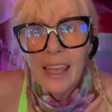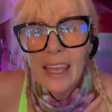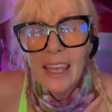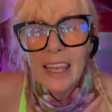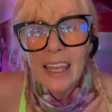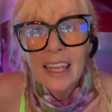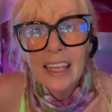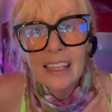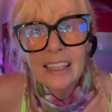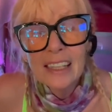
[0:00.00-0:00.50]

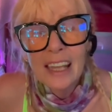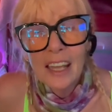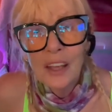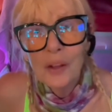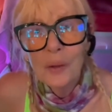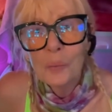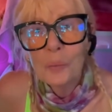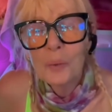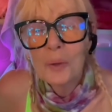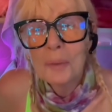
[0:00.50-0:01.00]
In
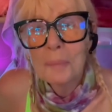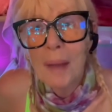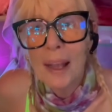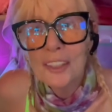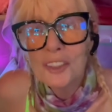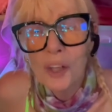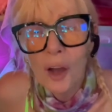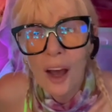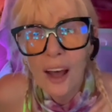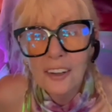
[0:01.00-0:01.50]
where my
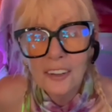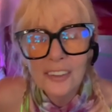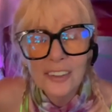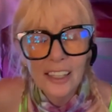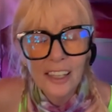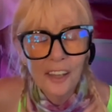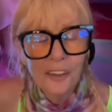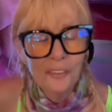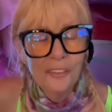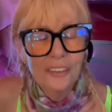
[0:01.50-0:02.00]
daughter
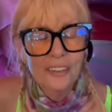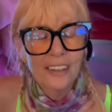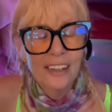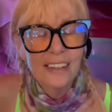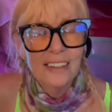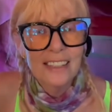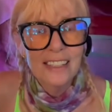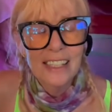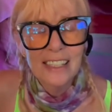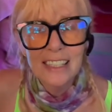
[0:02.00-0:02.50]
lives
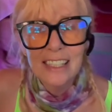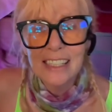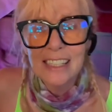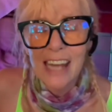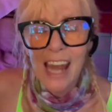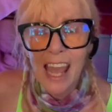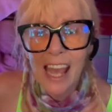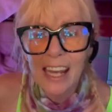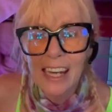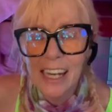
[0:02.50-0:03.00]
in
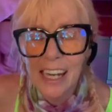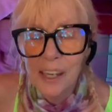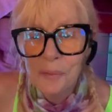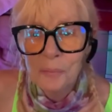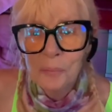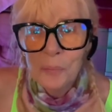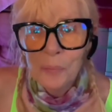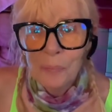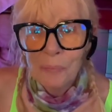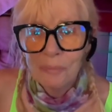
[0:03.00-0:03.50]
Cincinnati,
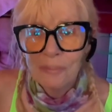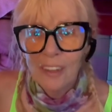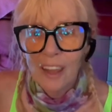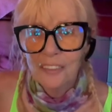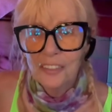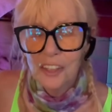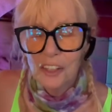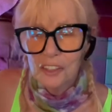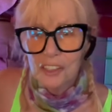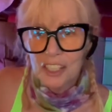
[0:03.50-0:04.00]

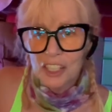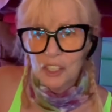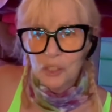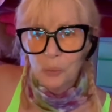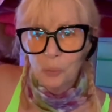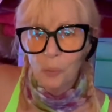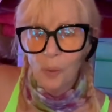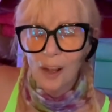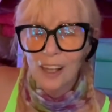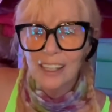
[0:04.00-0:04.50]
there's this
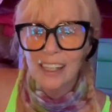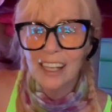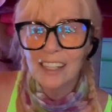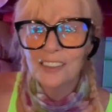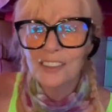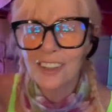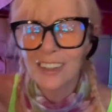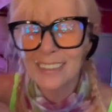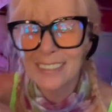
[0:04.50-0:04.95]
one, it's,